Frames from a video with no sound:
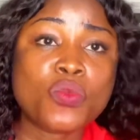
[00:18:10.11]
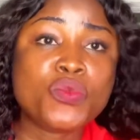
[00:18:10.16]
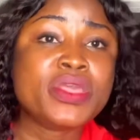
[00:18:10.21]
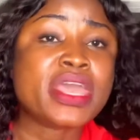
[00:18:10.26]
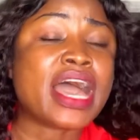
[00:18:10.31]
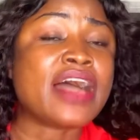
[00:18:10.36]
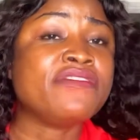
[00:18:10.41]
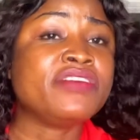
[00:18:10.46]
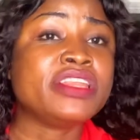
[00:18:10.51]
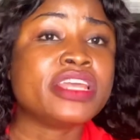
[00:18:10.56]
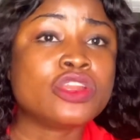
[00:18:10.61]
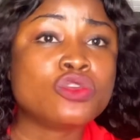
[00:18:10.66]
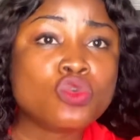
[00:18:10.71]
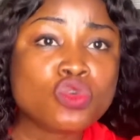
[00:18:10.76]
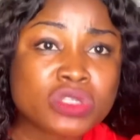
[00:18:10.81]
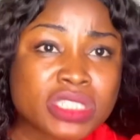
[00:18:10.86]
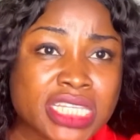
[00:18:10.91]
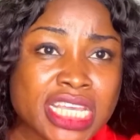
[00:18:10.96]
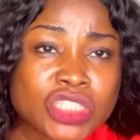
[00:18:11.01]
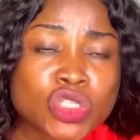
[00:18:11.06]
we have in
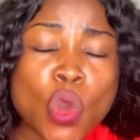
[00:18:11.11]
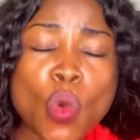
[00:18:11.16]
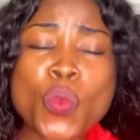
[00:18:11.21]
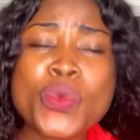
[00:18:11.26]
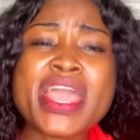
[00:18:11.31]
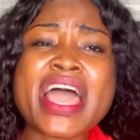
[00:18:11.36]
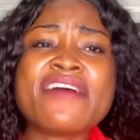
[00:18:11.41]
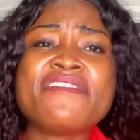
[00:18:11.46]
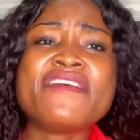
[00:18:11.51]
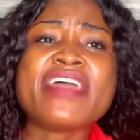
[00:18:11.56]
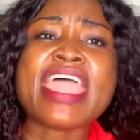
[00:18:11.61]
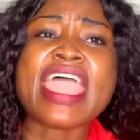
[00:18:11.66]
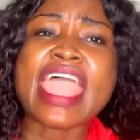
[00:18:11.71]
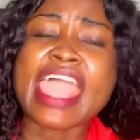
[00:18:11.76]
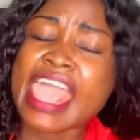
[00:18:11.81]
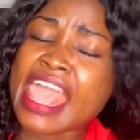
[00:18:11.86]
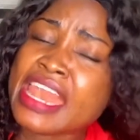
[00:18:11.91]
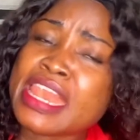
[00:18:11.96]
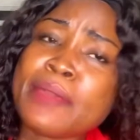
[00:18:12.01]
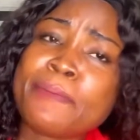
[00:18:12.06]
Edo State, we have
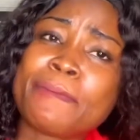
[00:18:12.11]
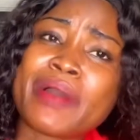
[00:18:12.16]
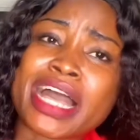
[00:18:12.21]
any